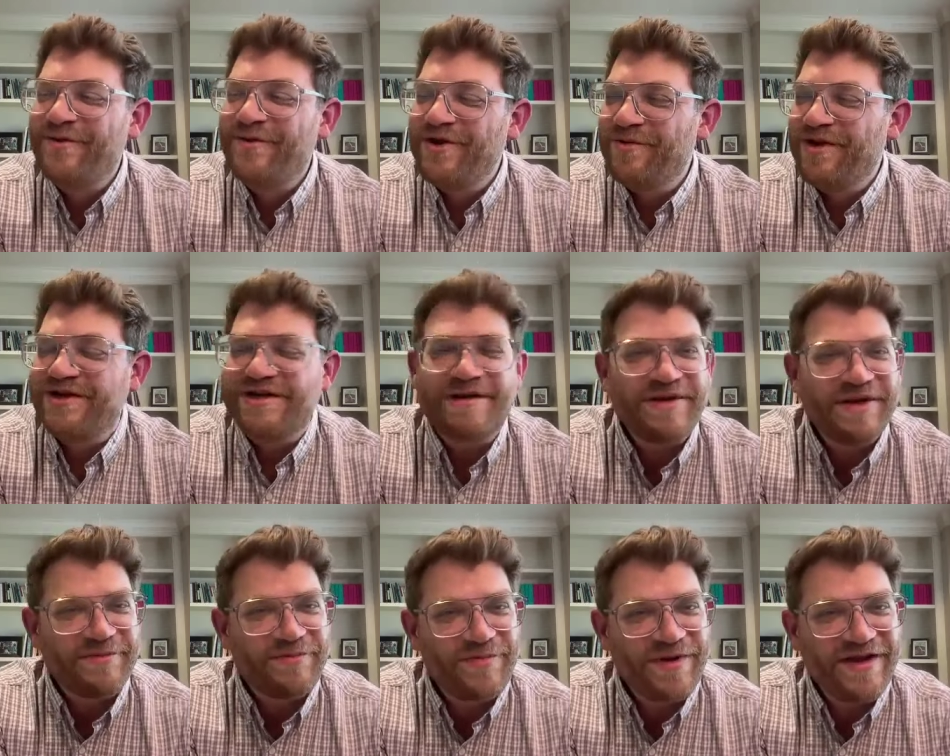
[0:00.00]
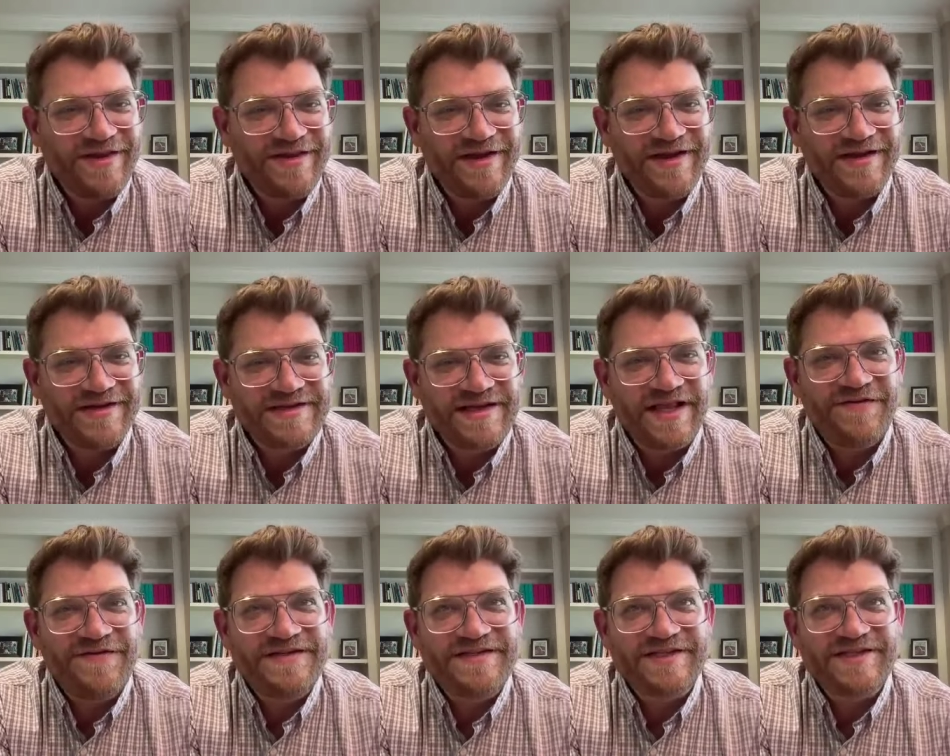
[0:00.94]
when, when, you talk about the, the the
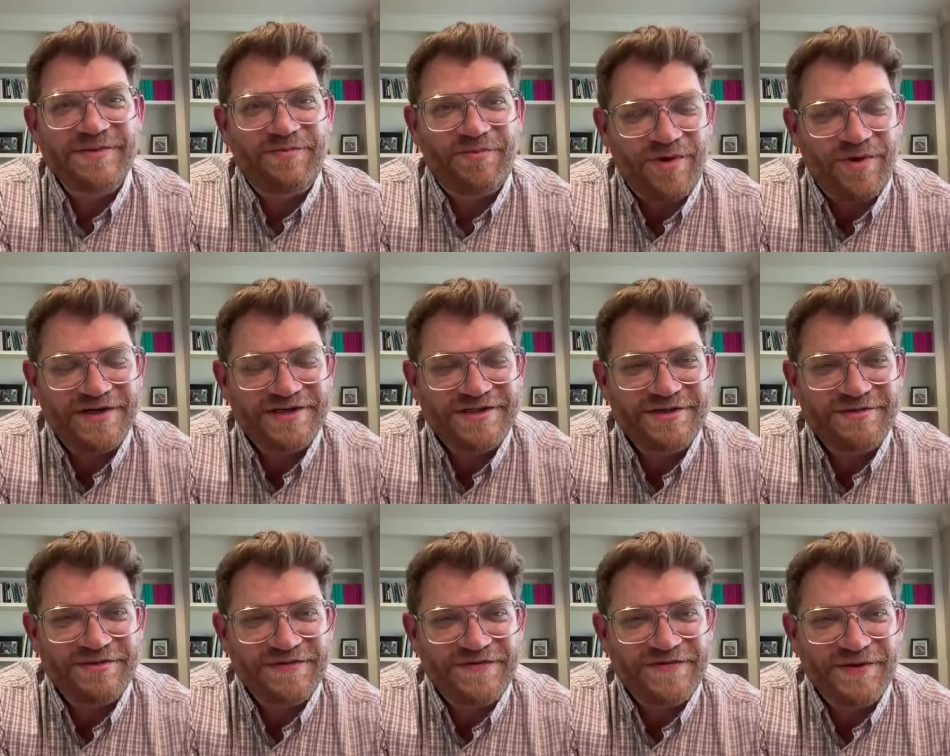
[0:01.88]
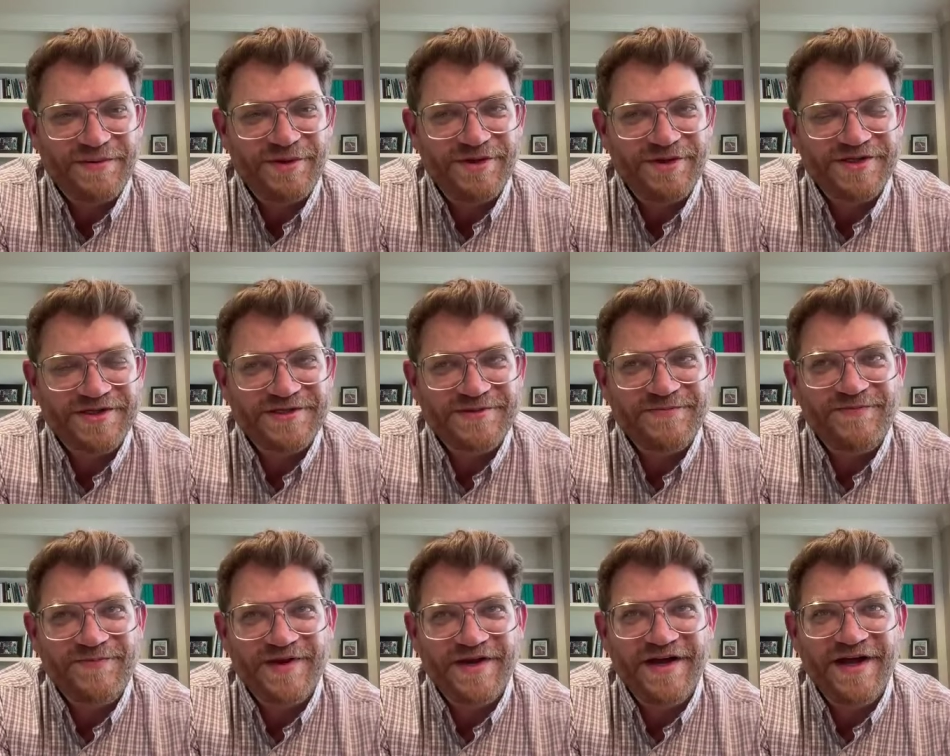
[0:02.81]
salafis as the protestant reformers
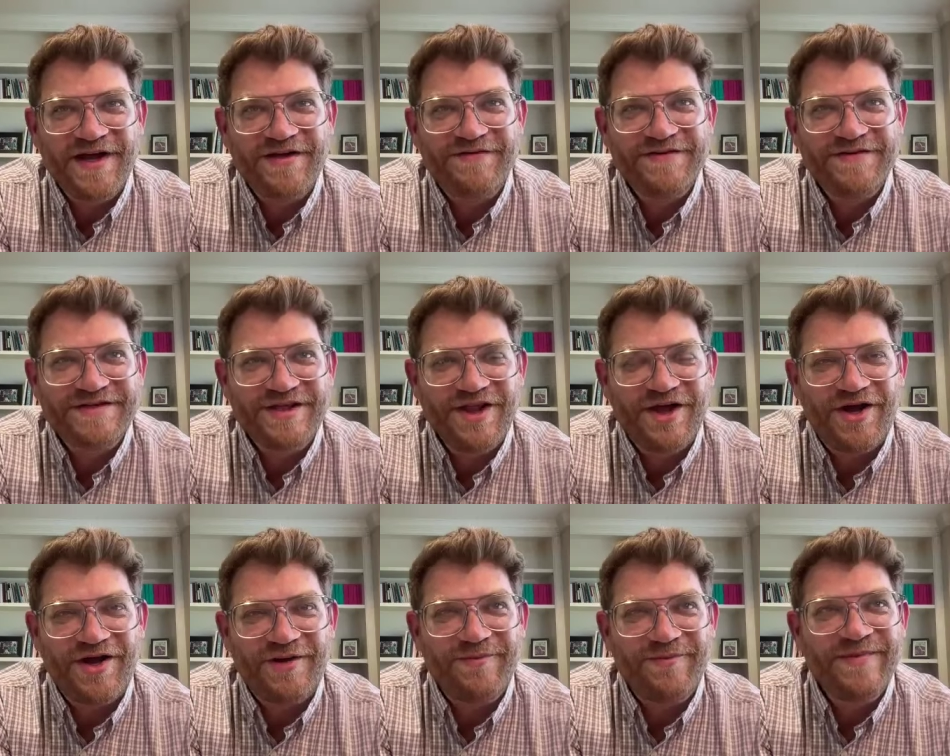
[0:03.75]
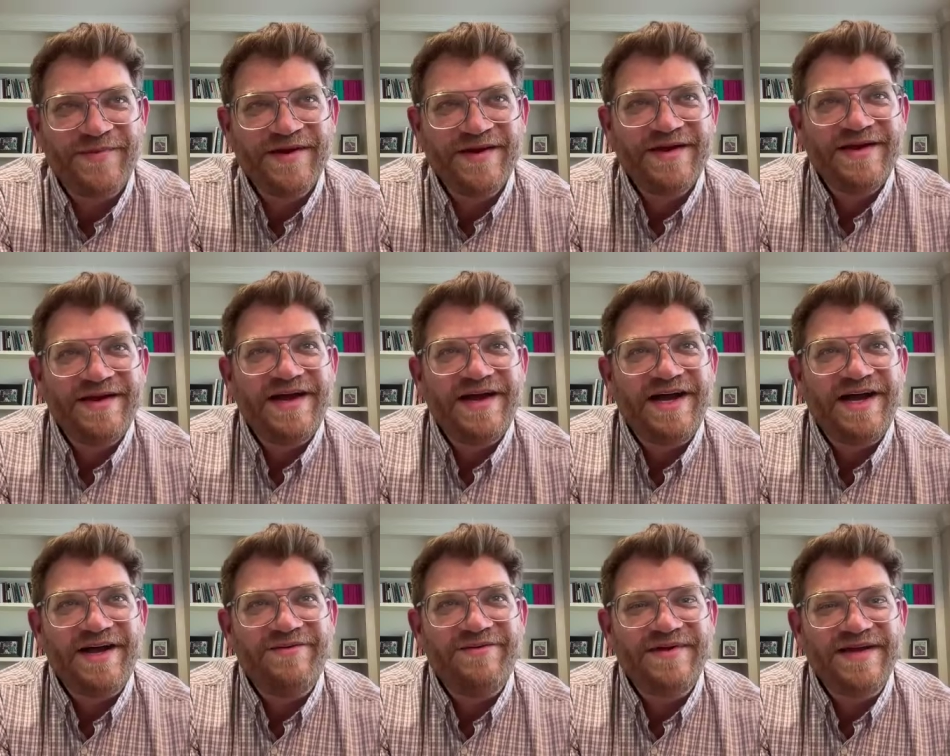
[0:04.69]
of islam
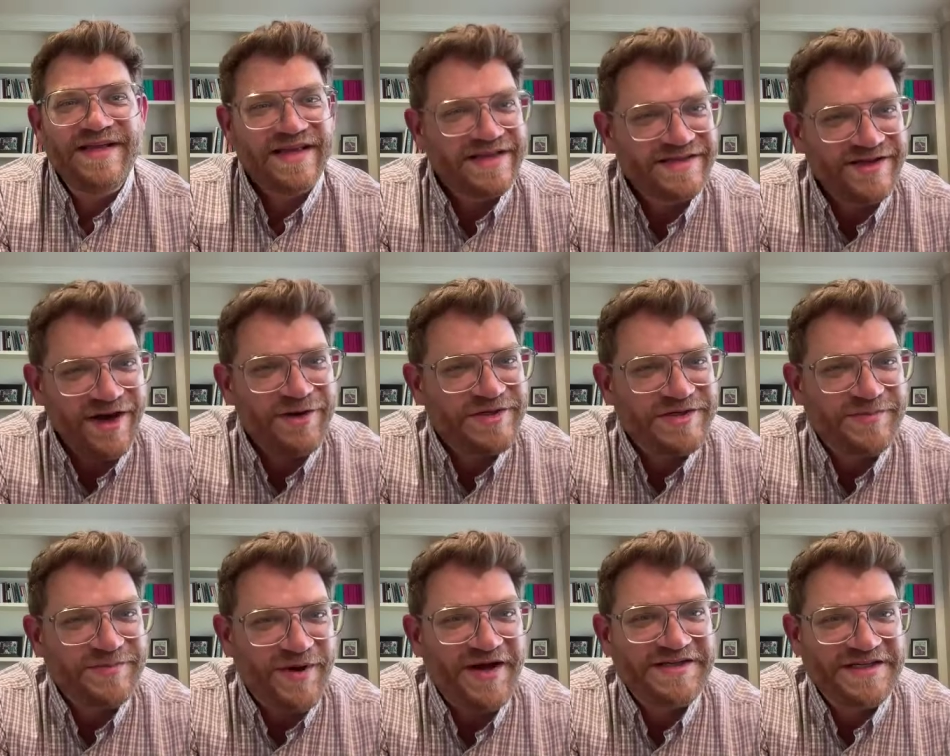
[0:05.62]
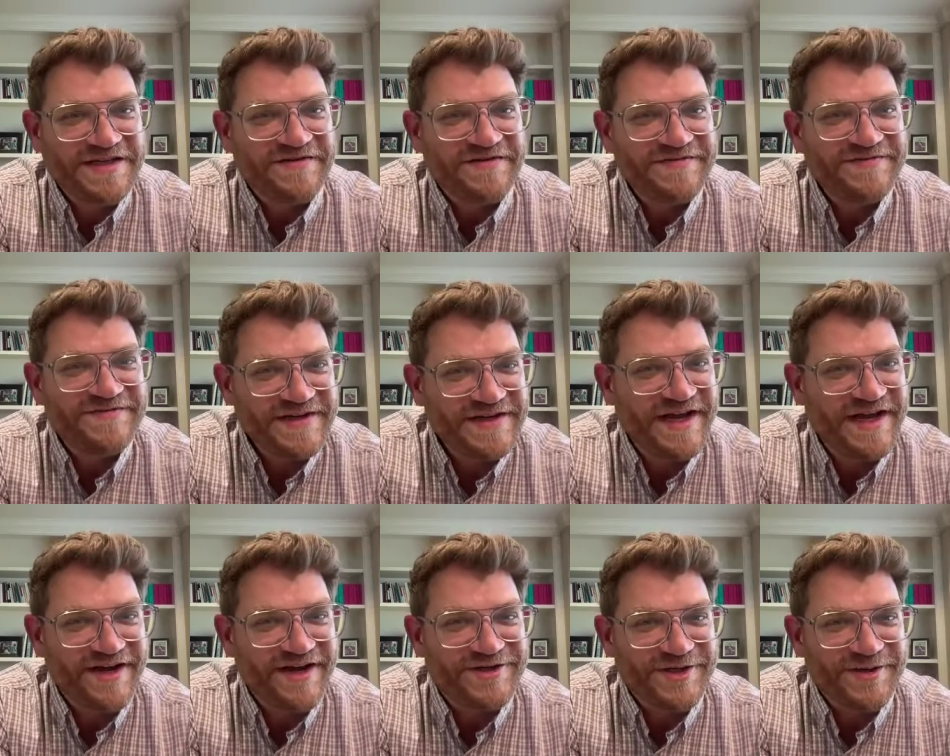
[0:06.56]
um that's not always a positive
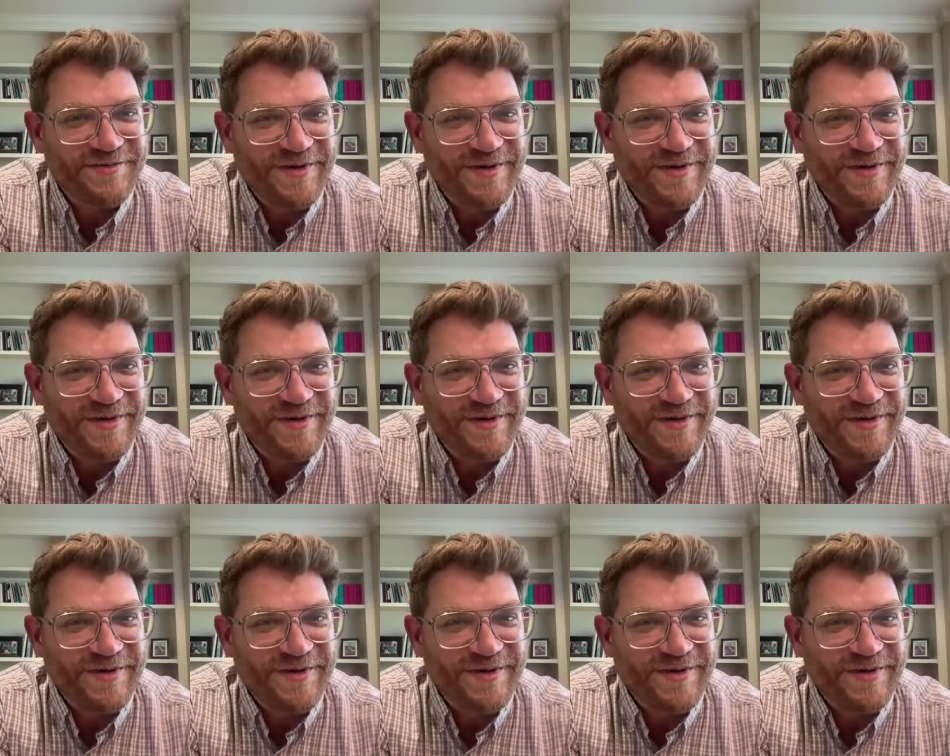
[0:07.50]
analogy